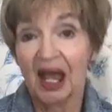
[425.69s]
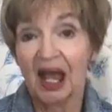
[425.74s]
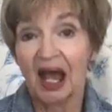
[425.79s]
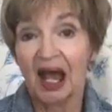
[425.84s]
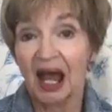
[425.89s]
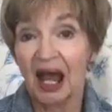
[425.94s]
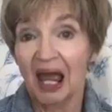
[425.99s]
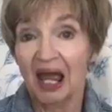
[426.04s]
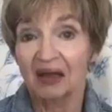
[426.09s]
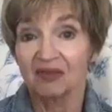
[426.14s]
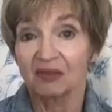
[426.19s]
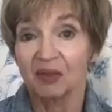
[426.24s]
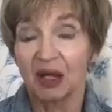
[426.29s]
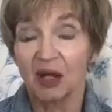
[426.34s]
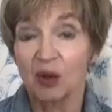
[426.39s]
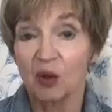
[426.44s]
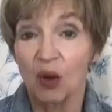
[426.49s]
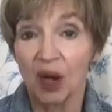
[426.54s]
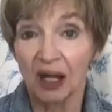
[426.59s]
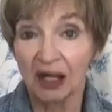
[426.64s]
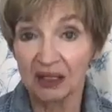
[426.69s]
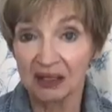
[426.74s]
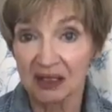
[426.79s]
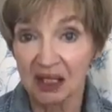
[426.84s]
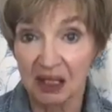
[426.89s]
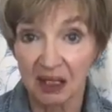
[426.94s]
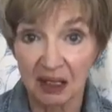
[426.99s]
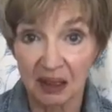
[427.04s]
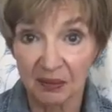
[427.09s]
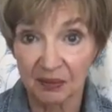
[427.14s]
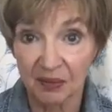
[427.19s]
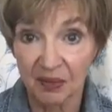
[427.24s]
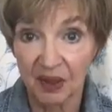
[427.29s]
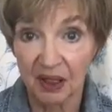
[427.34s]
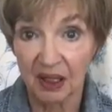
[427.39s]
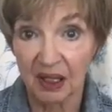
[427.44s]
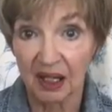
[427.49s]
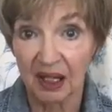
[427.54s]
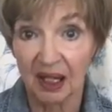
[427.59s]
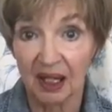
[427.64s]
I have my quiet time,
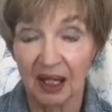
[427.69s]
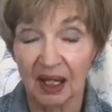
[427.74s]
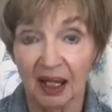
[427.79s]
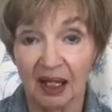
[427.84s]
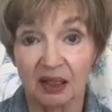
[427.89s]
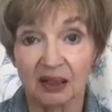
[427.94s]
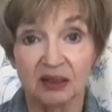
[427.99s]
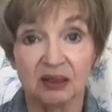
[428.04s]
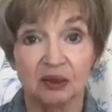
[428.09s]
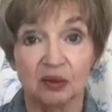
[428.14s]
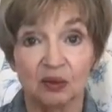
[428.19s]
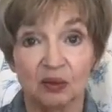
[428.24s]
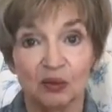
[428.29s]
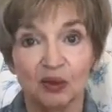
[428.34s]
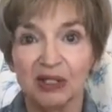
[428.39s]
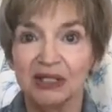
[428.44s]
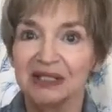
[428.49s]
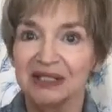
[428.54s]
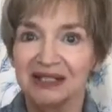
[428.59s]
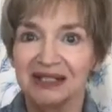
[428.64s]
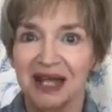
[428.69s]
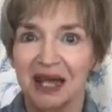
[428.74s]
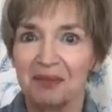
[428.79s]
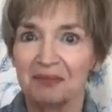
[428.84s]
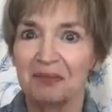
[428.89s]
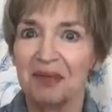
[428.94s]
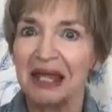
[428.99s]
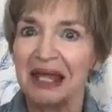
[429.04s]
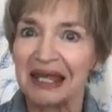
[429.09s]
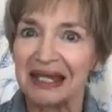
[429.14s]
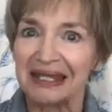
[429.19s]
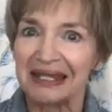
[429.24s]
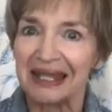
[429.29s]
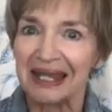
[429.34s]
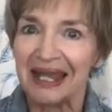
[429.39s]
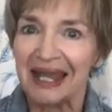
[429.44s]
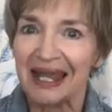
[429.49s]
and what does that mean?